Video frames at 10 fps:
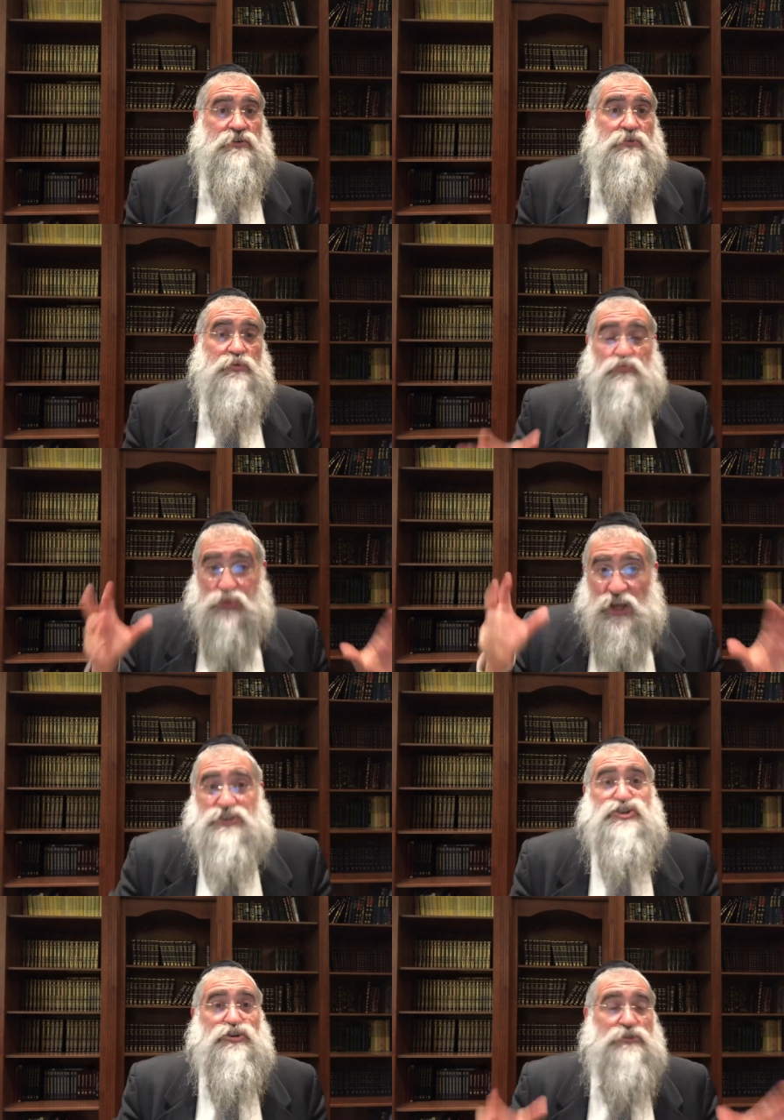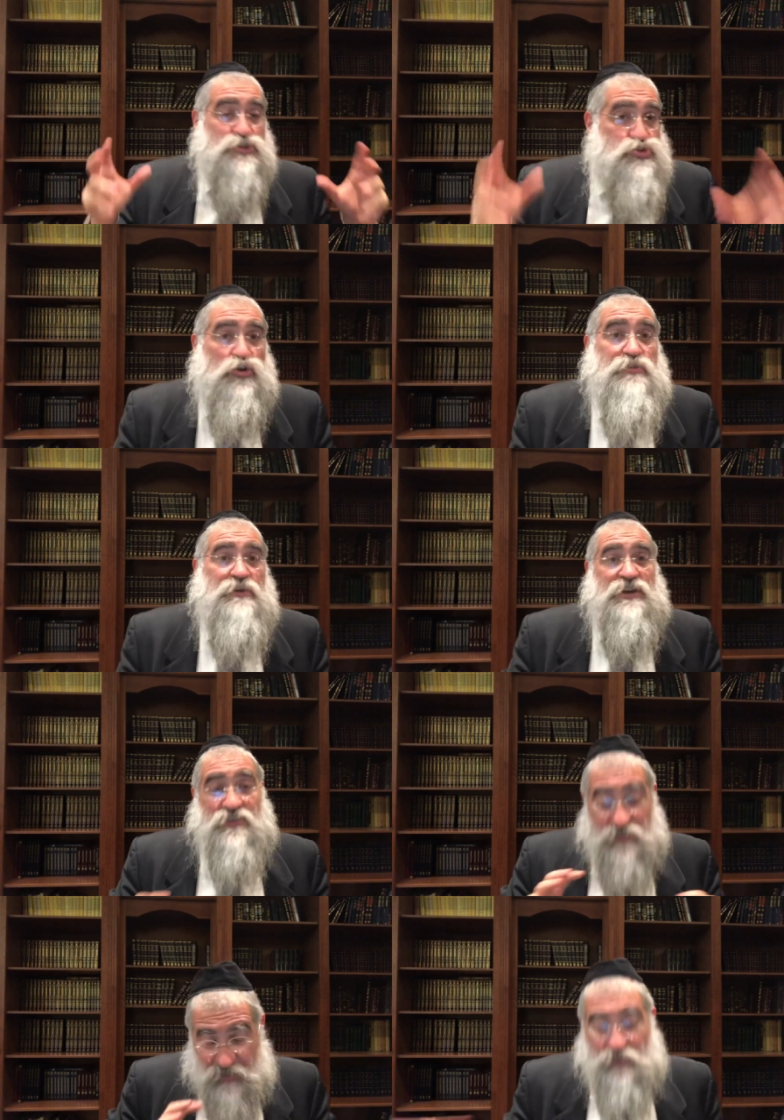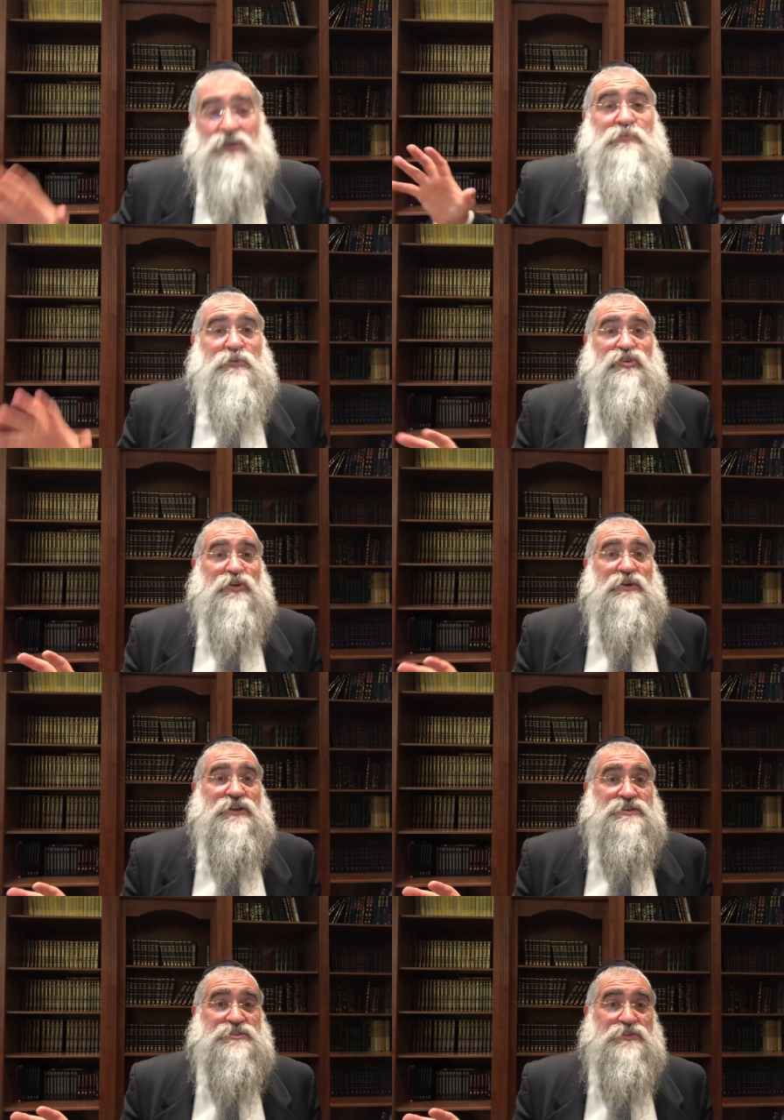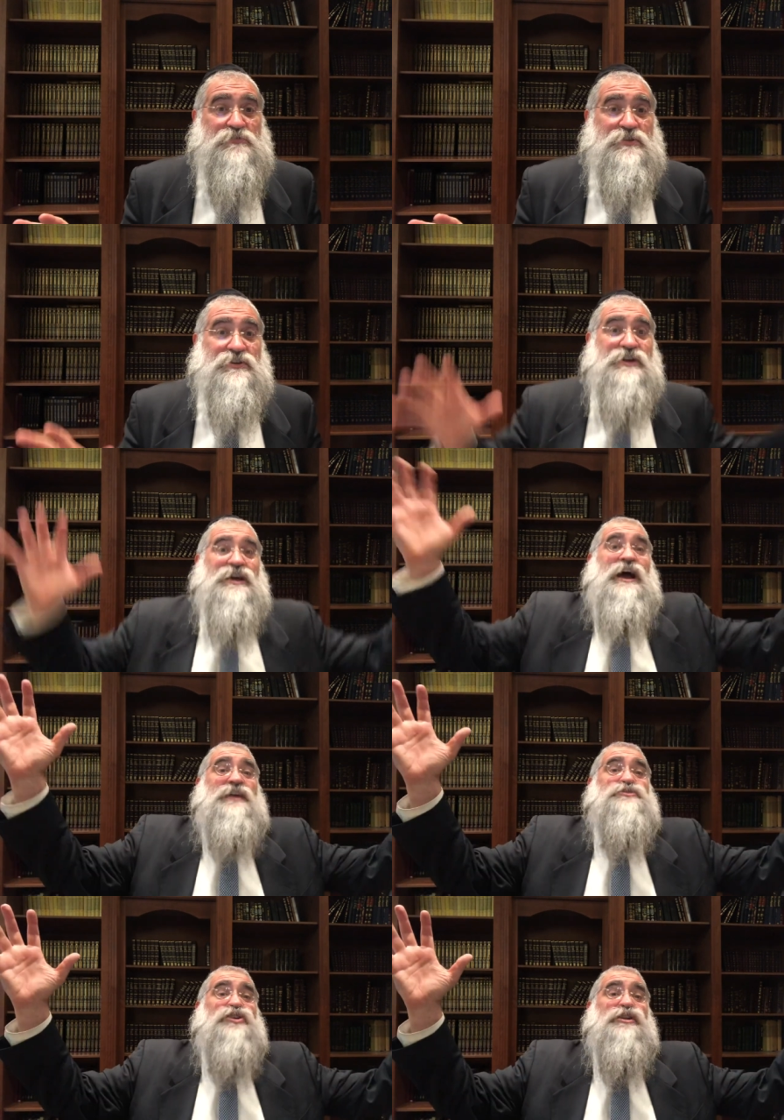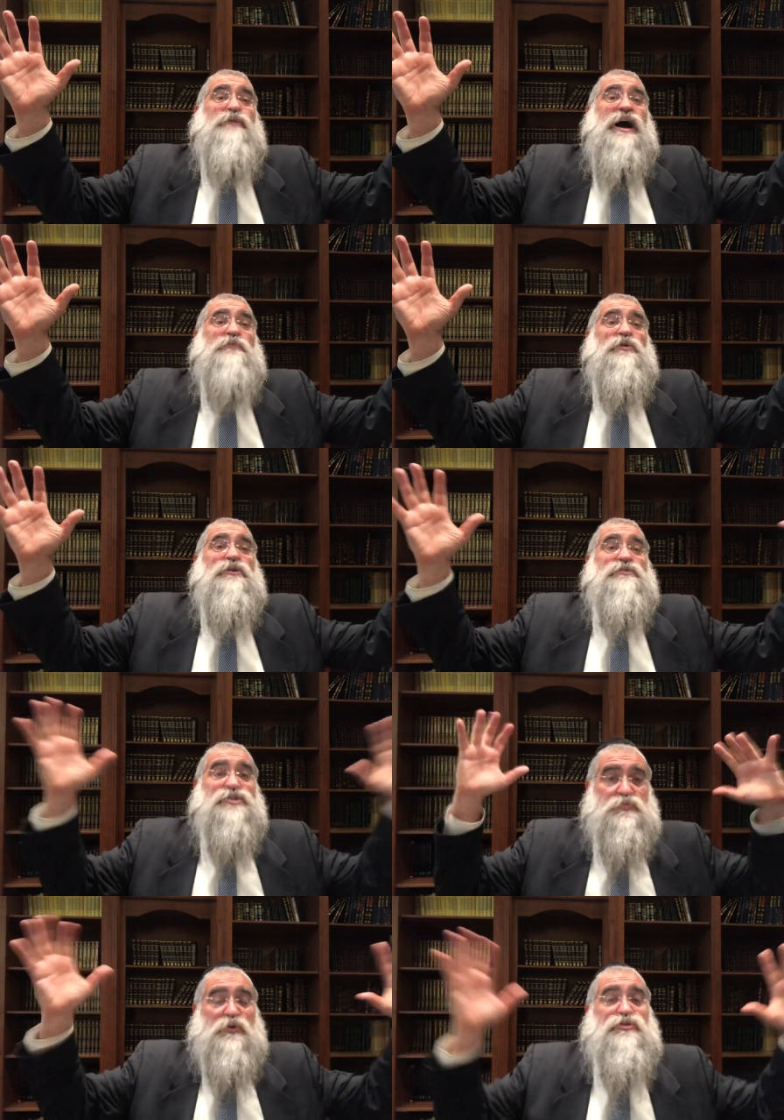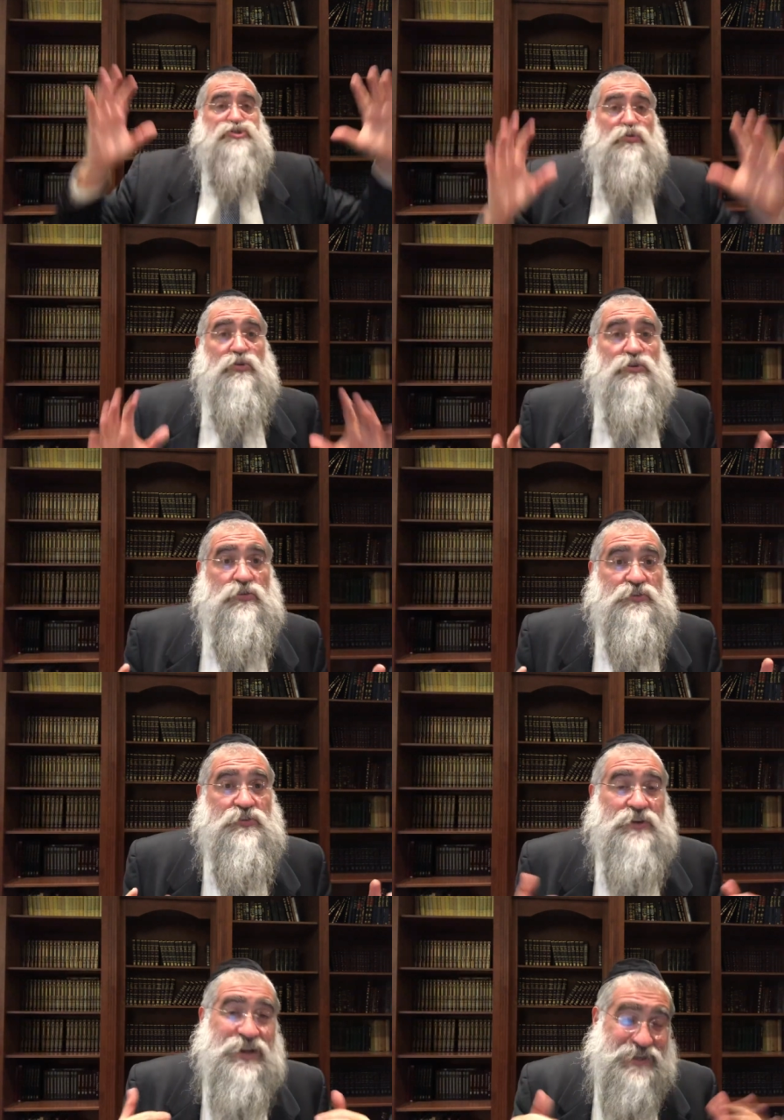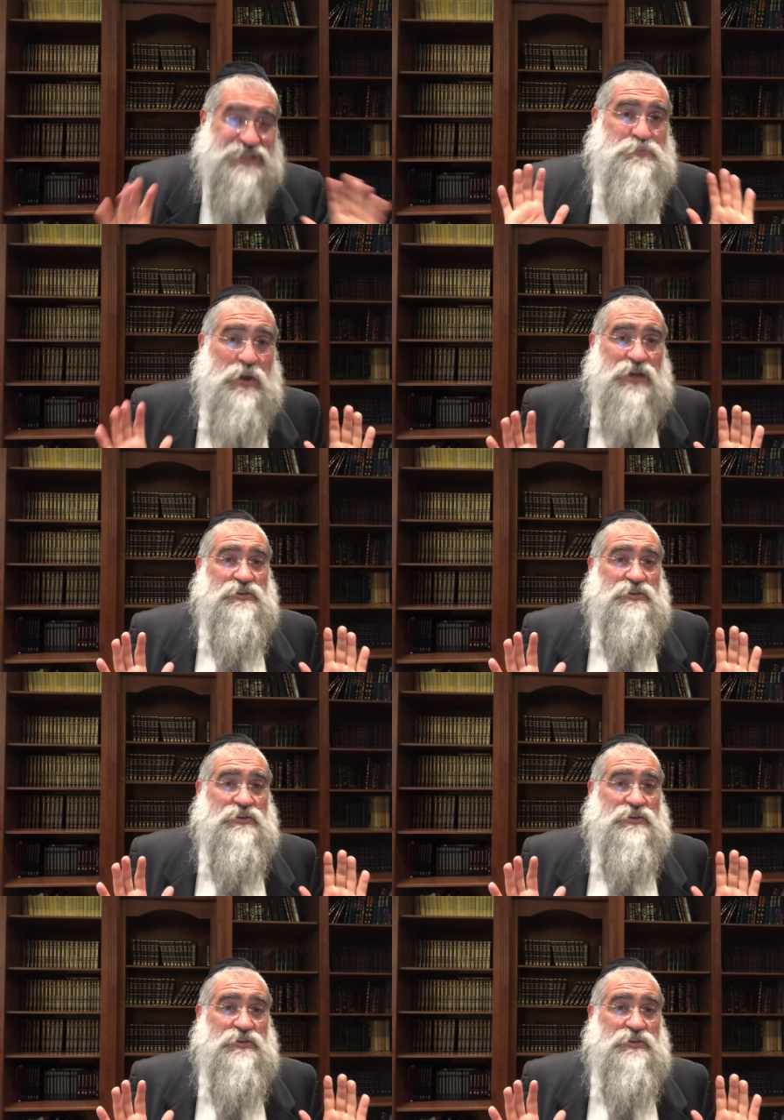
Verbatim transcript: with pleasure, enjoyment, materialism, and there's Olam Haba, the spiritual world. Let's make a